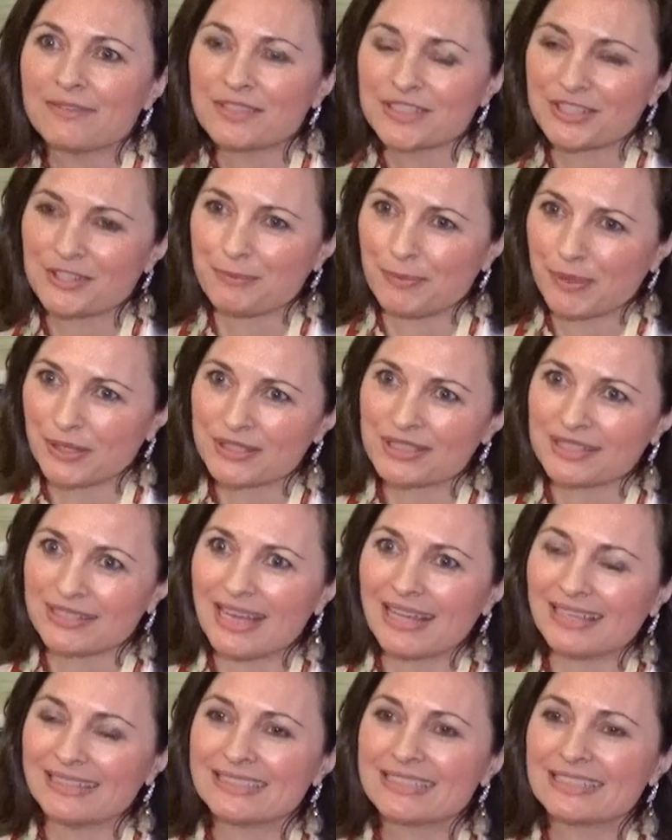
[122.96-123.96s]
such a
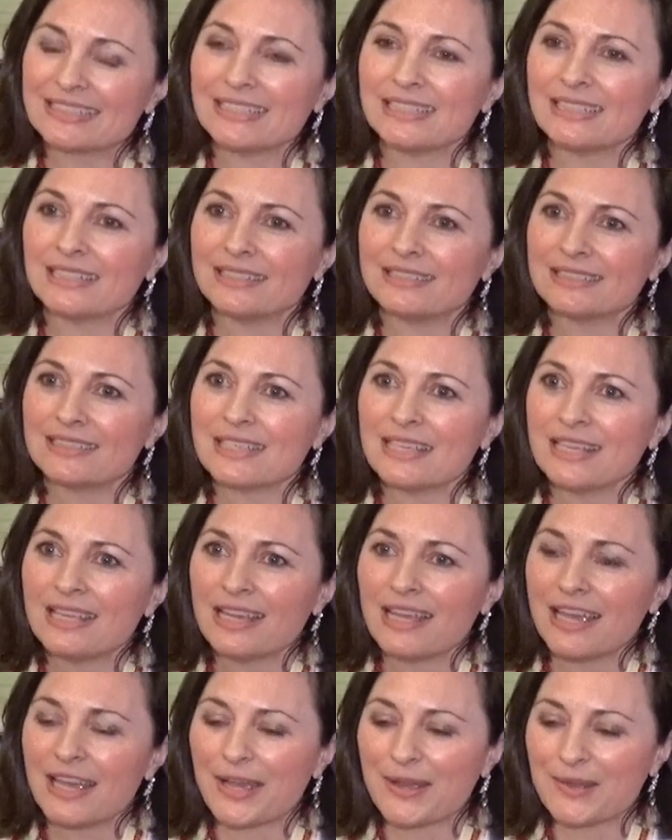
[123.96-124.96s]
personality, and
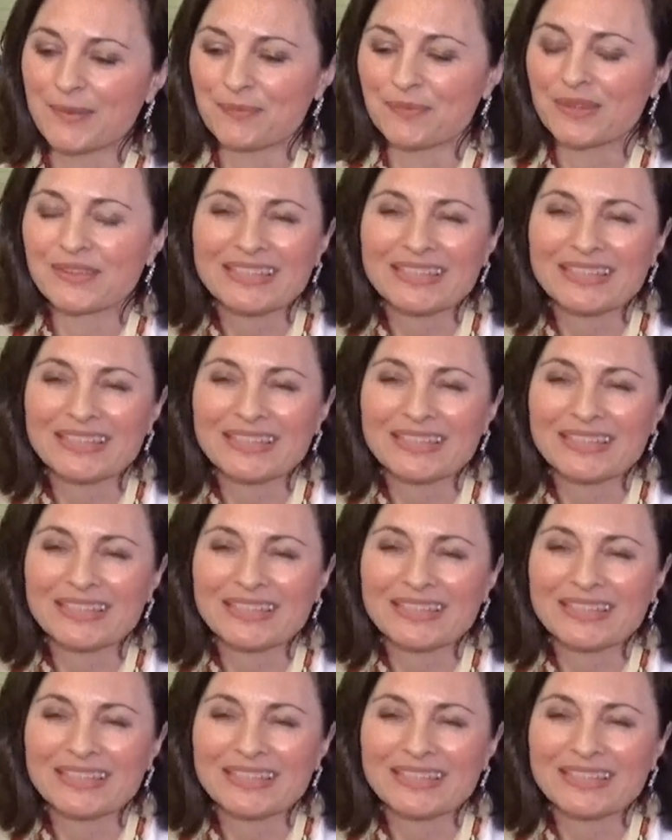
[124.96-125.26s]
um,